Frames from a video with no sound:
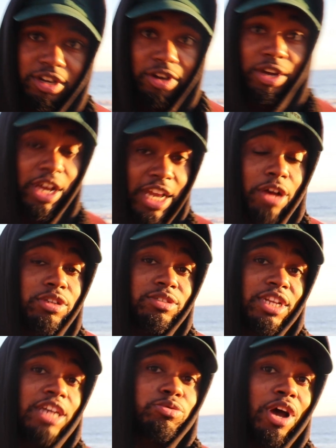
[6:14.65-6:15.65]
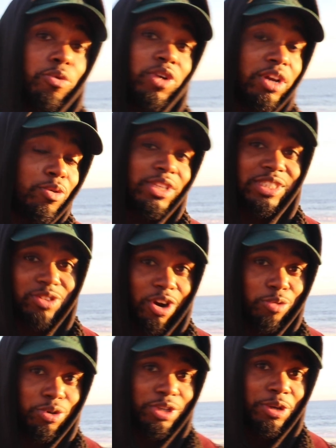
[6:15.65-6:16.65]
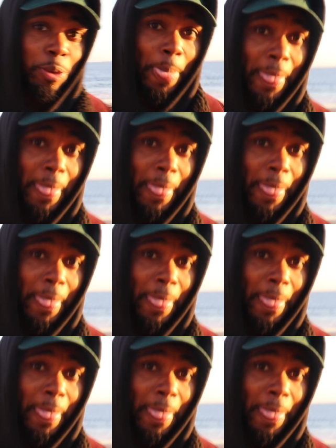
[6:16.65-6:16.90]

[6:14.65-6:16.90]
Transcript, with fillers: know, that's what I really wanted to start with.